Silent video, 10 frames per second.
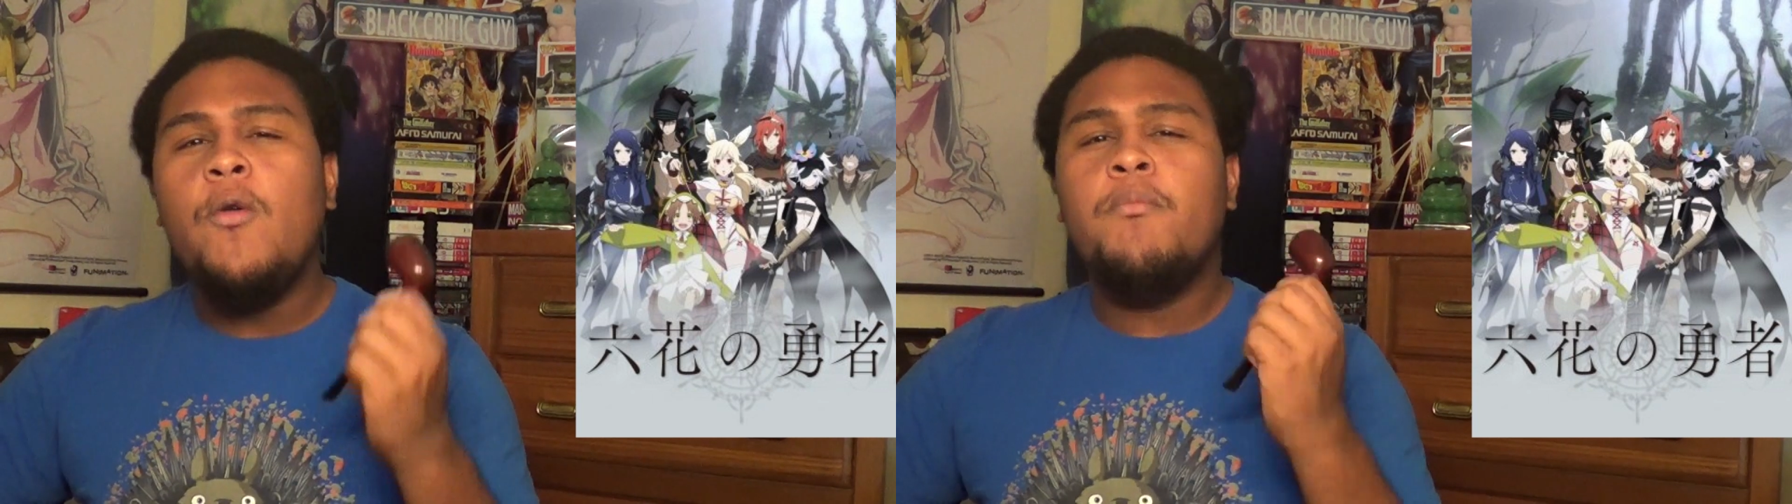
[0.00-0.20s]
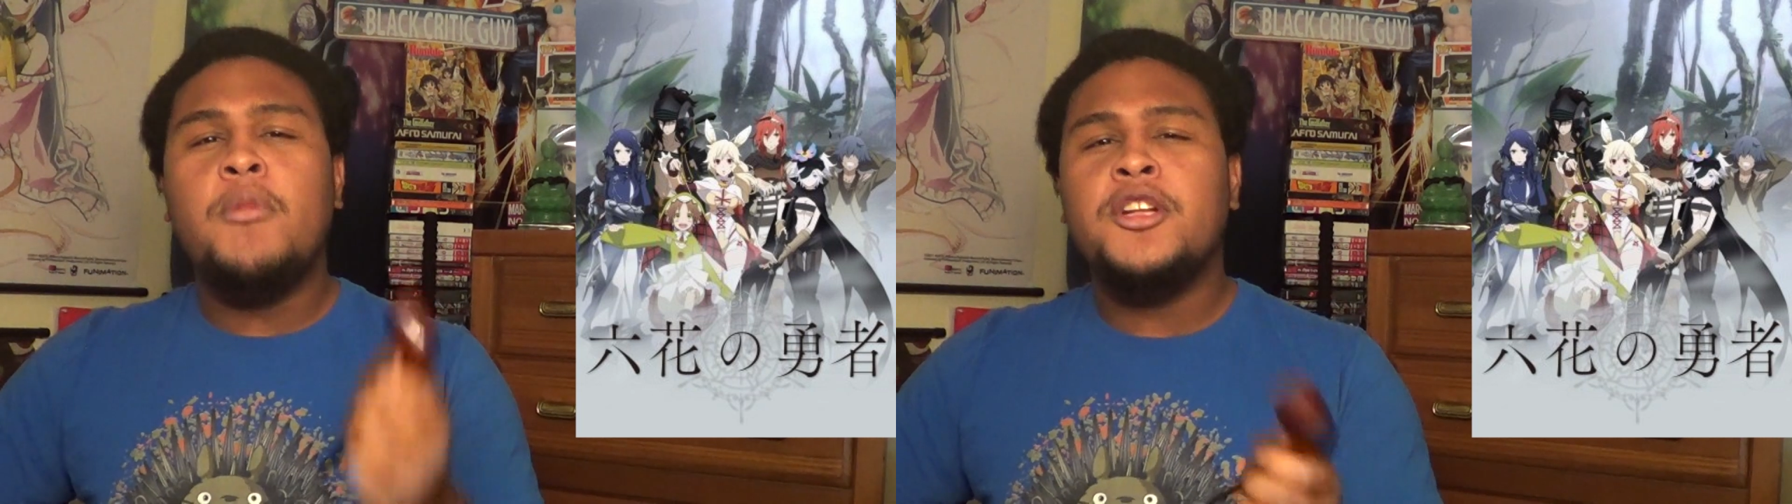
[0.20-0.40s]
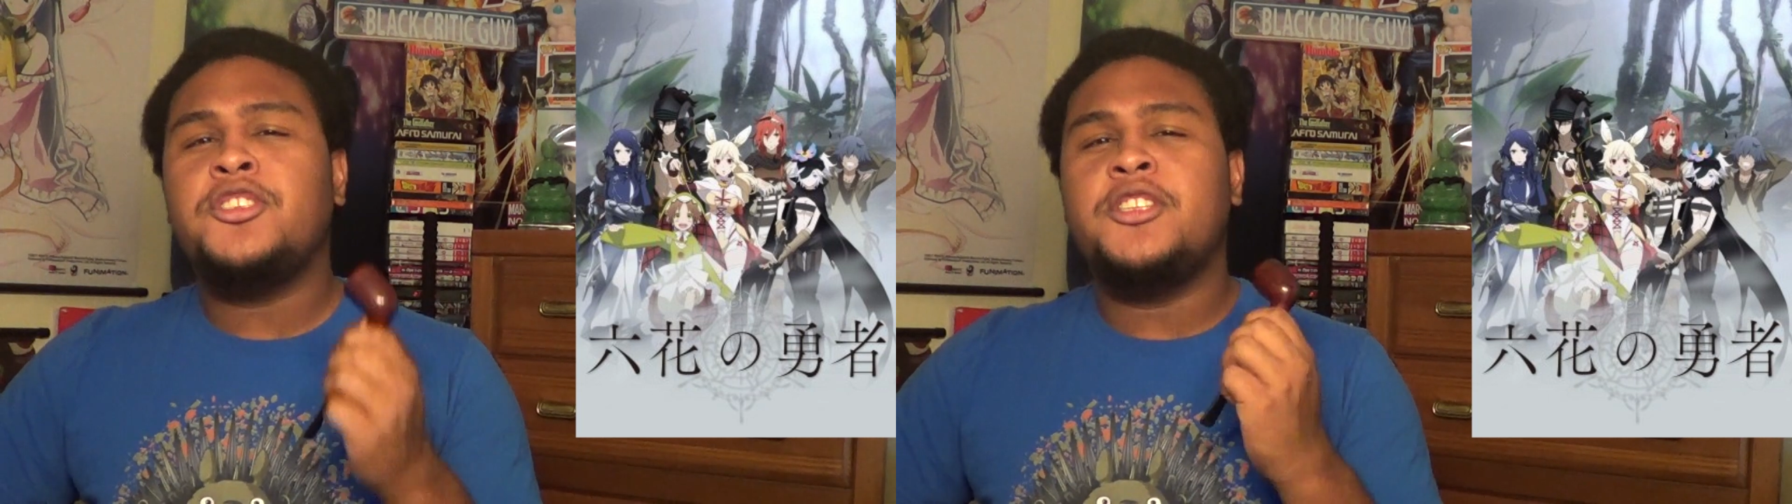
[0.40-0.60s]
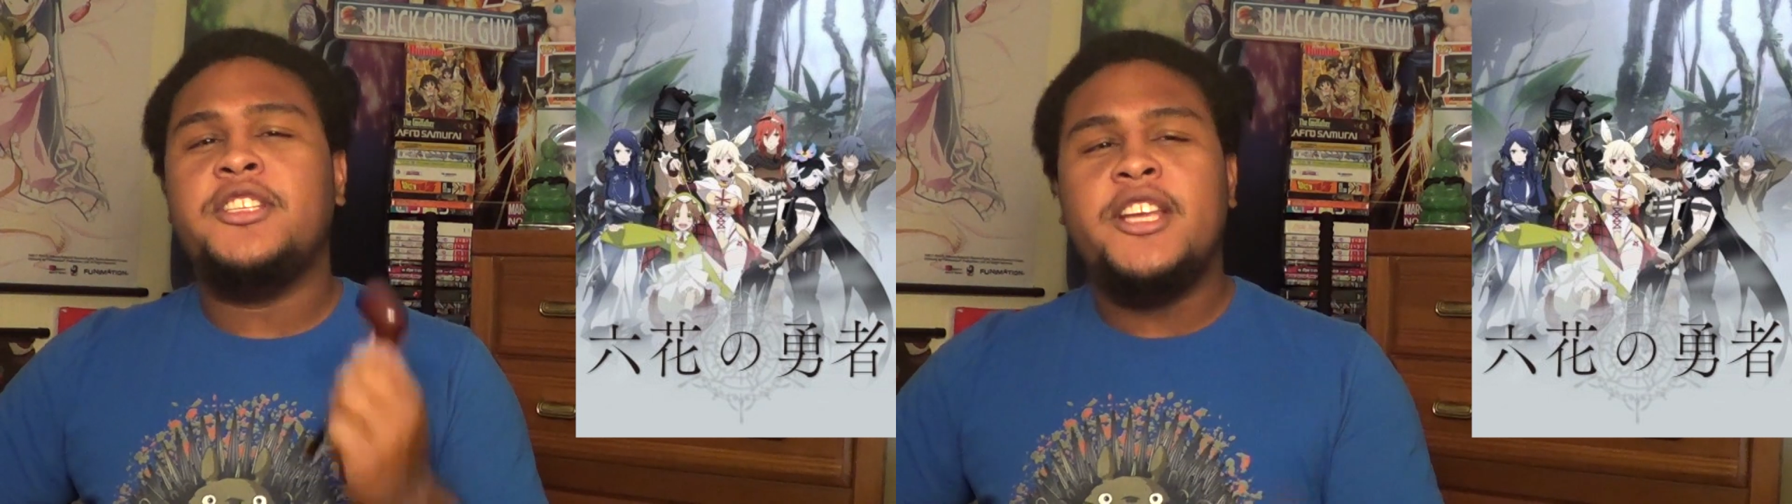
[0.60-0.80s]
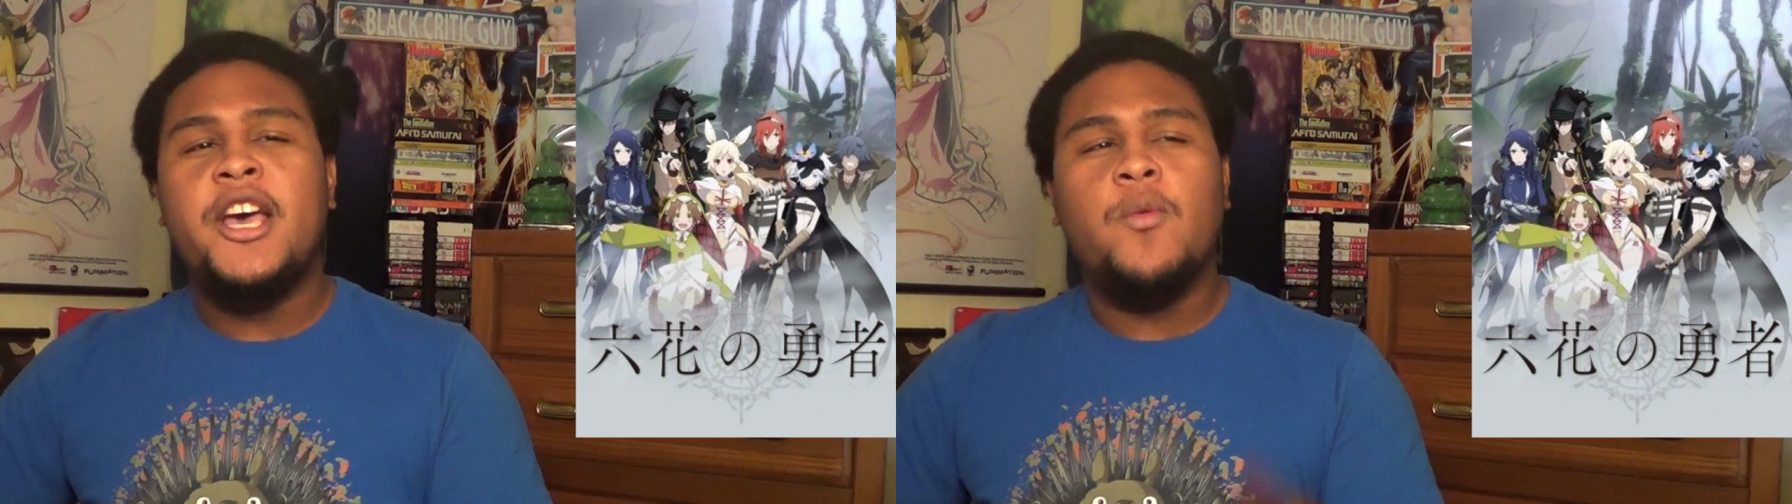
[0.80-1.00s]
much to
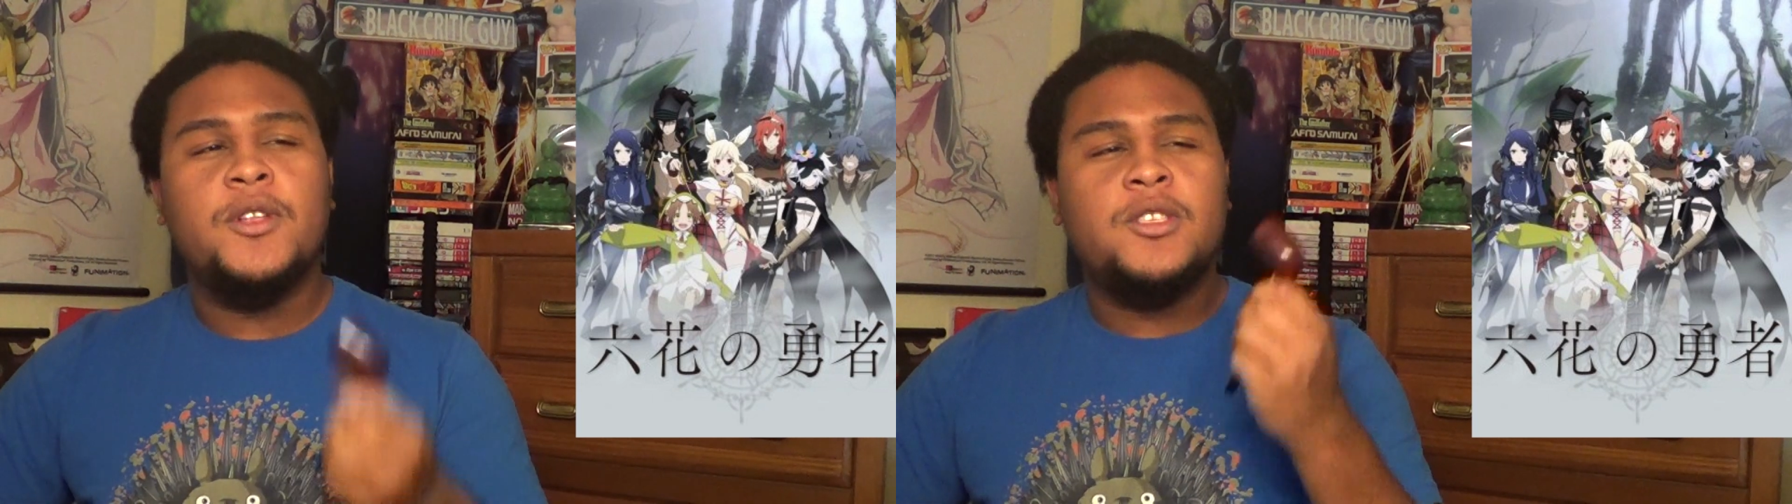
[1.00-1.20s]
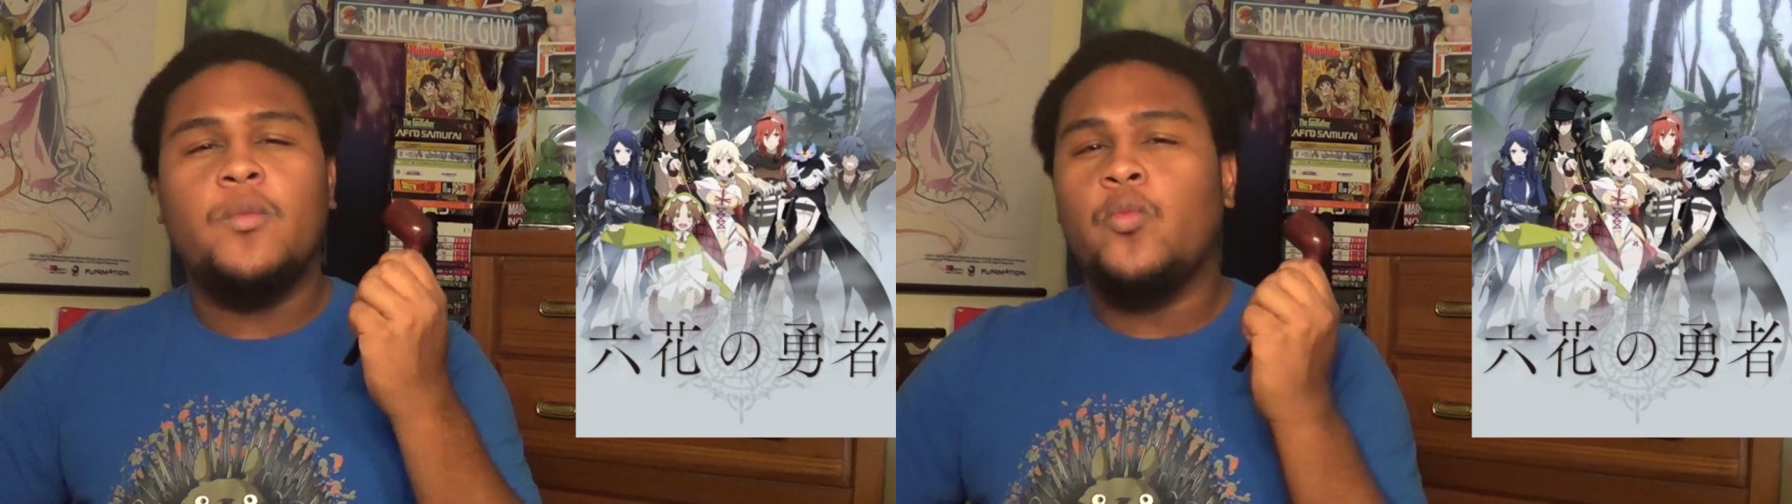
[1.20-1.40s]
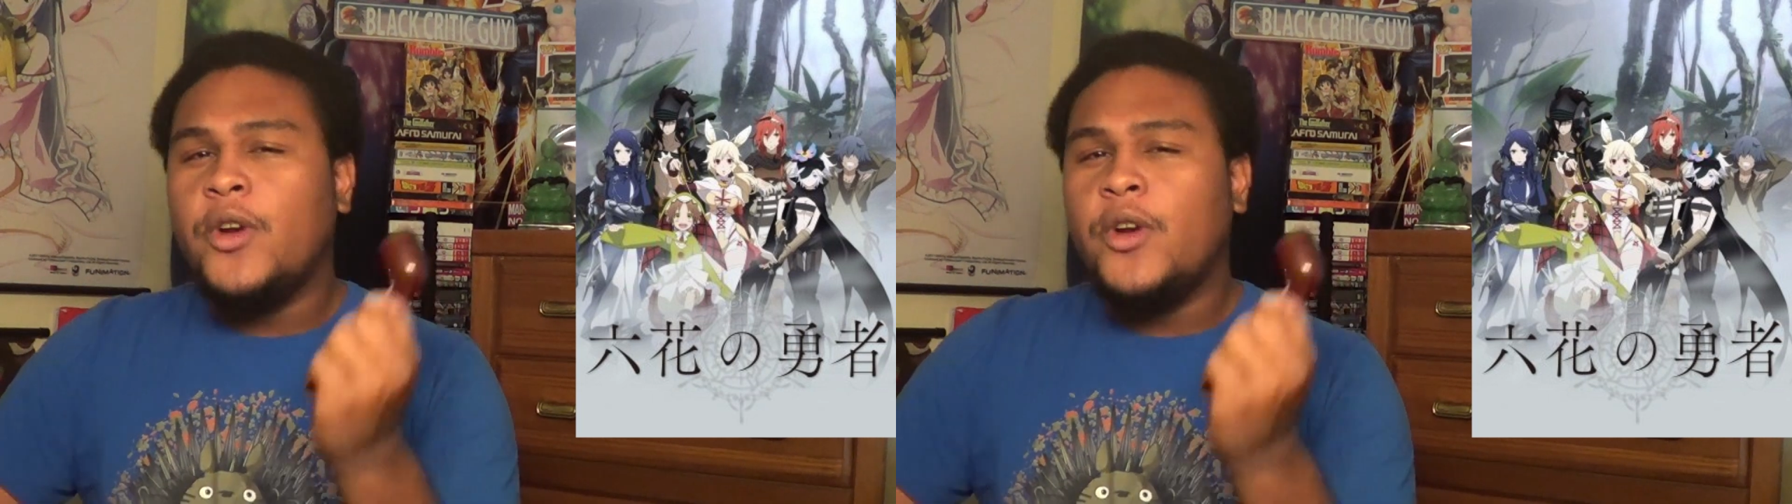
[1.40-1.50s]
tell with some